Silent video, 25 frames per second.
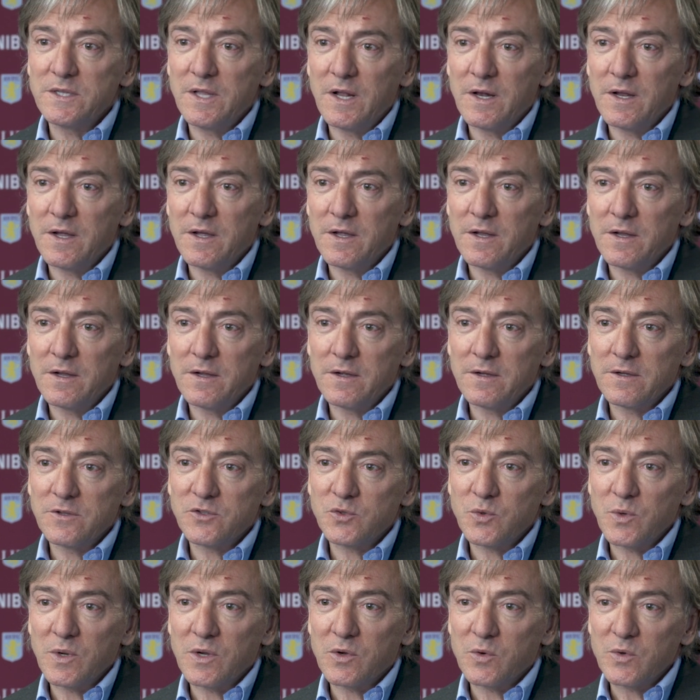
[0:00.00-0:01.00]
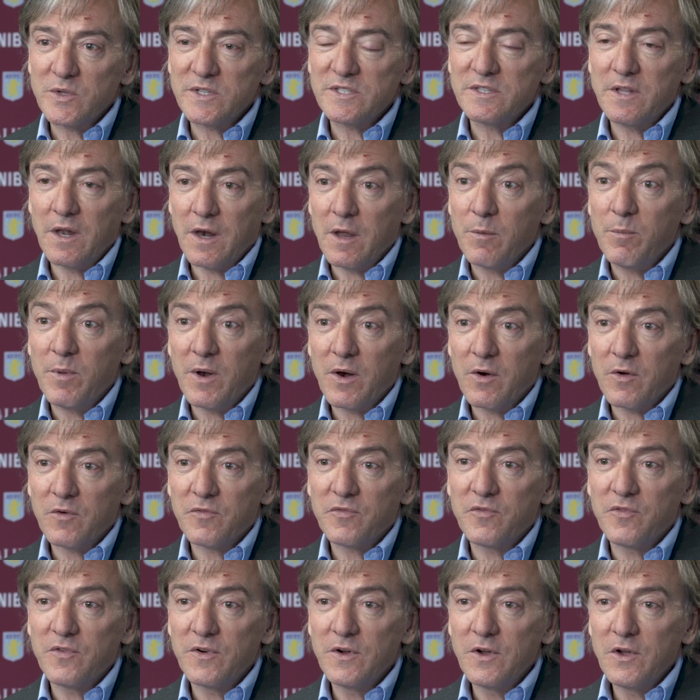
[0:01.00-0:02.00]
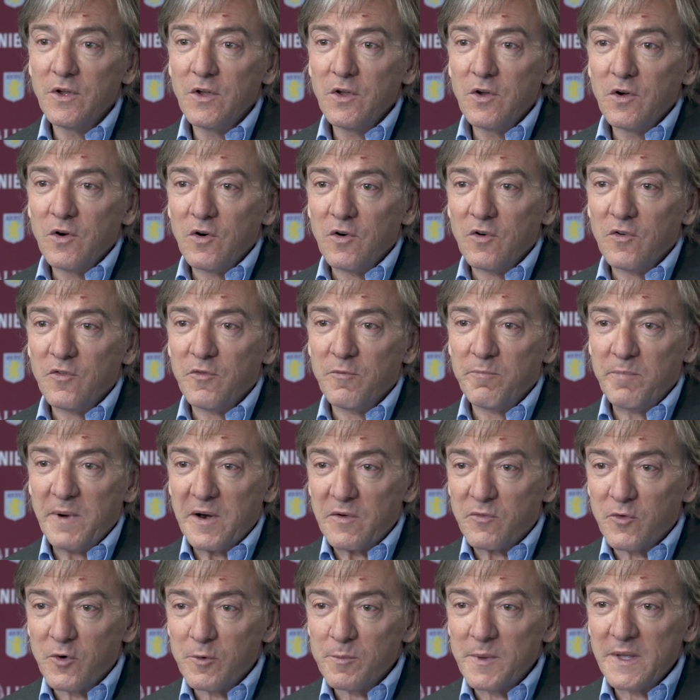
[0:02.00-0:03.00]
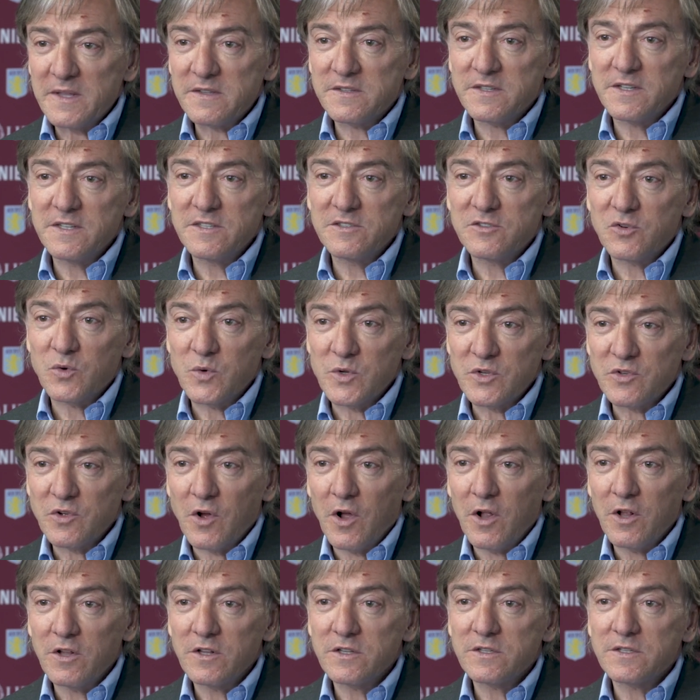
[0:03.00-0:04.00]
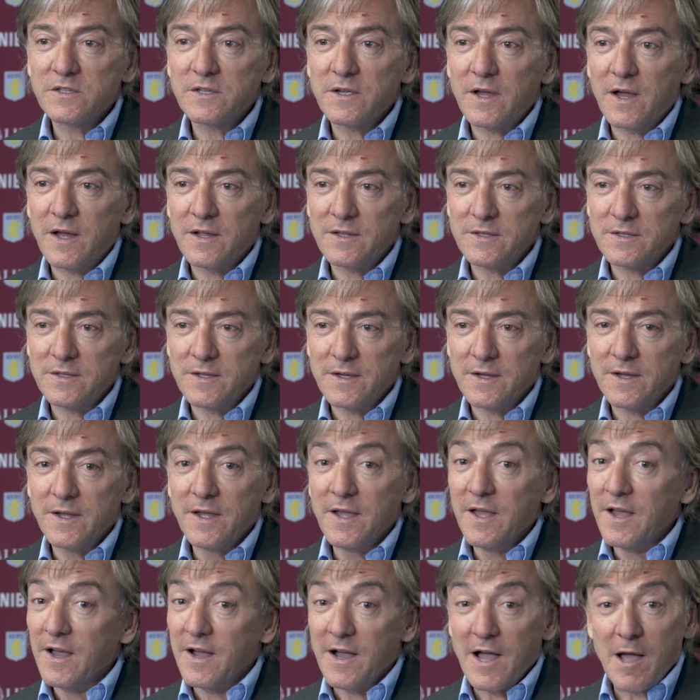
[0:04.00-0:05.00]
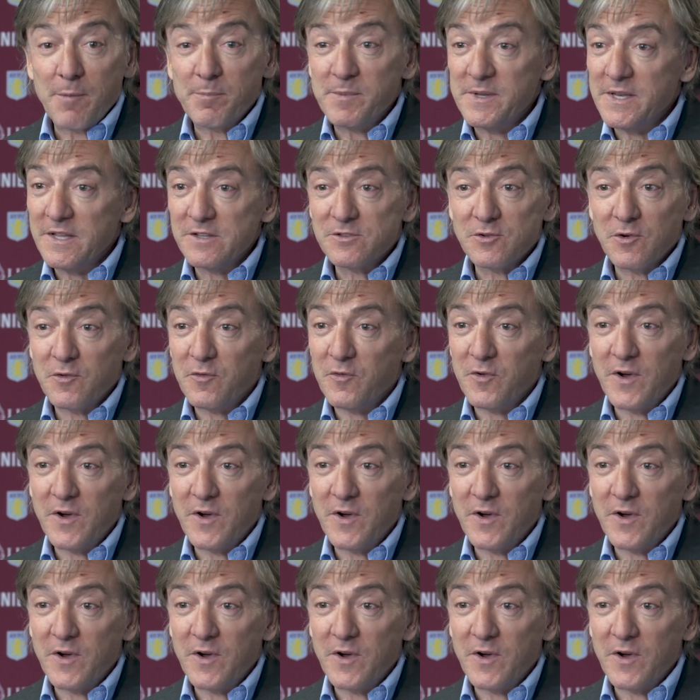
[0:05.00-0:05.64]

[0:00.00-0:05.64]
uh, to increase the level of of performances, results, and uh, happiness of